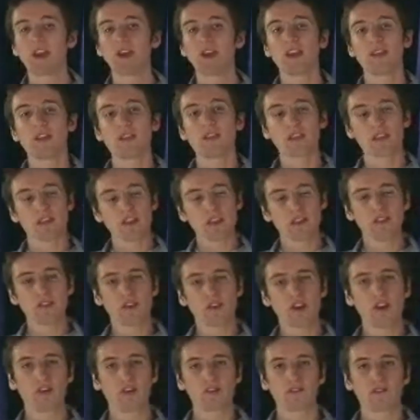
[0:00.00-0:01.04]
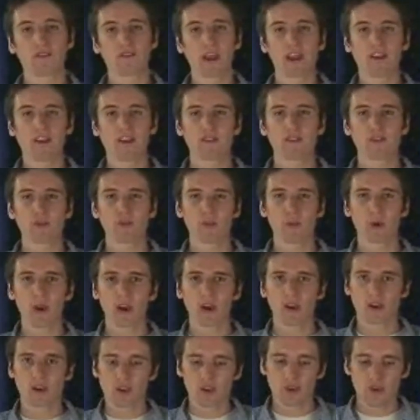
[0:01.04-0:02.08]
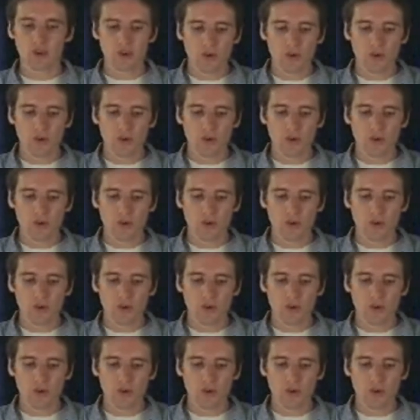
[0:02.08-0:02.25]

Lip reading: These are effects where you